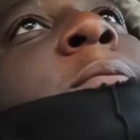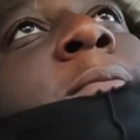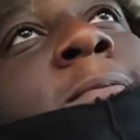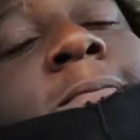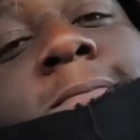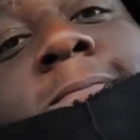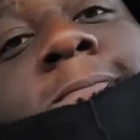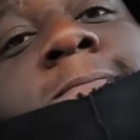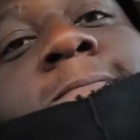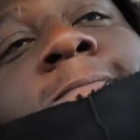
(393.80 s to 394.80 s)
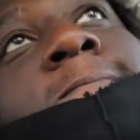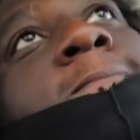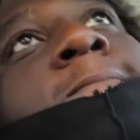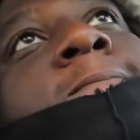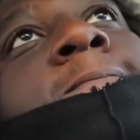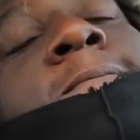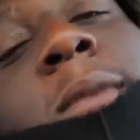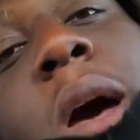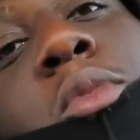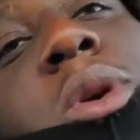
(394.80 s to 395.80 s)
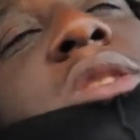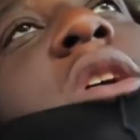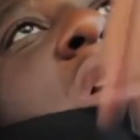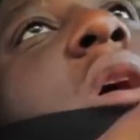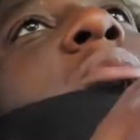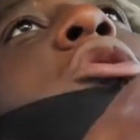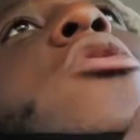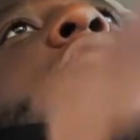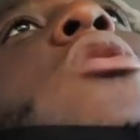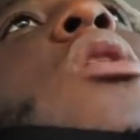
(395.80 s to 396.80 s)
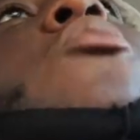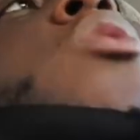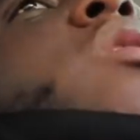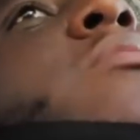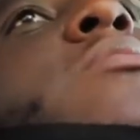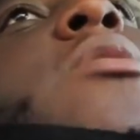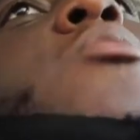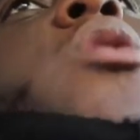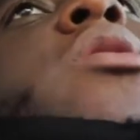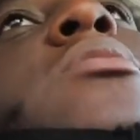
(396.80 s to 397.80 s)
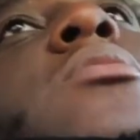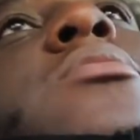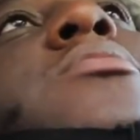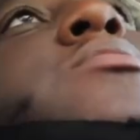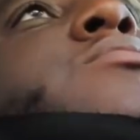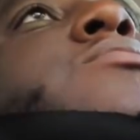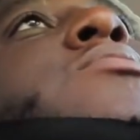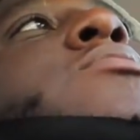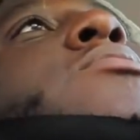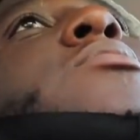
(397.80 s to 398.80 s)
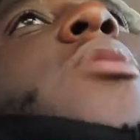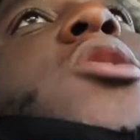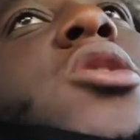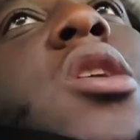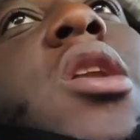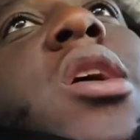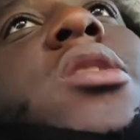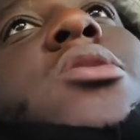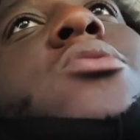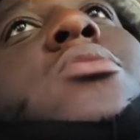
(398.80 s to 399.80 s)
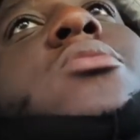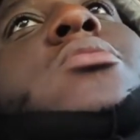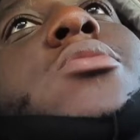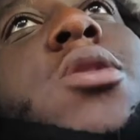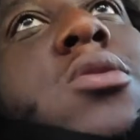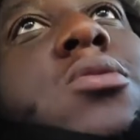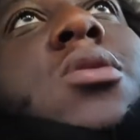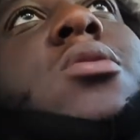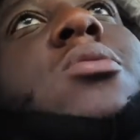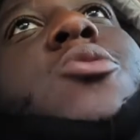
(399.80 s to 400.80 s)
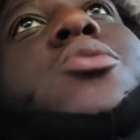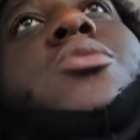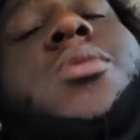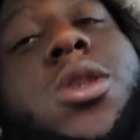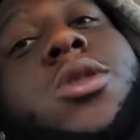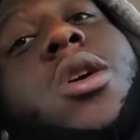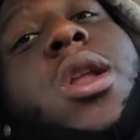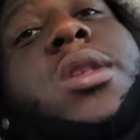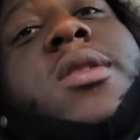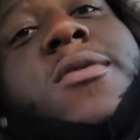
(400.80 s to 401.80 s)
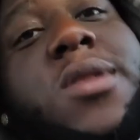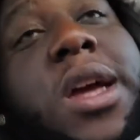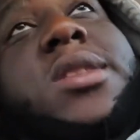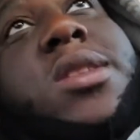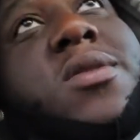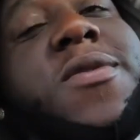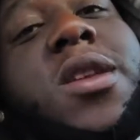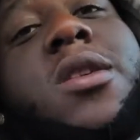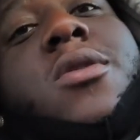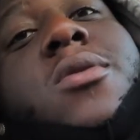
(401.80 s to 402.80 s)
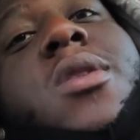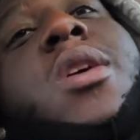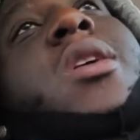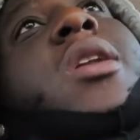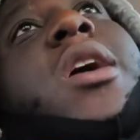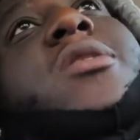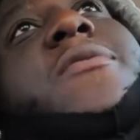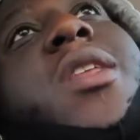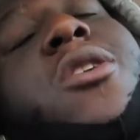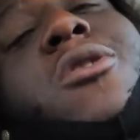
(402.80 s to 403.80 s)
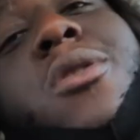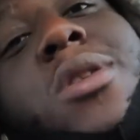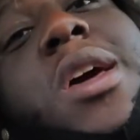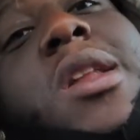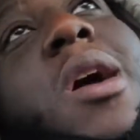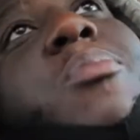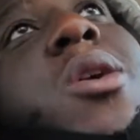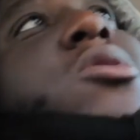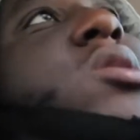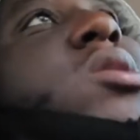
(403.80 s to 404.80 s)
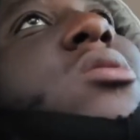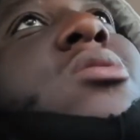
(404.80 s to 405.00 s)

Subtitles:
I'm gonna wait till y'all comment on it. I'm waiting. Make sure y'all like it too. Go on here. Make sure y'all like that. Like this video. Like the video that I posted.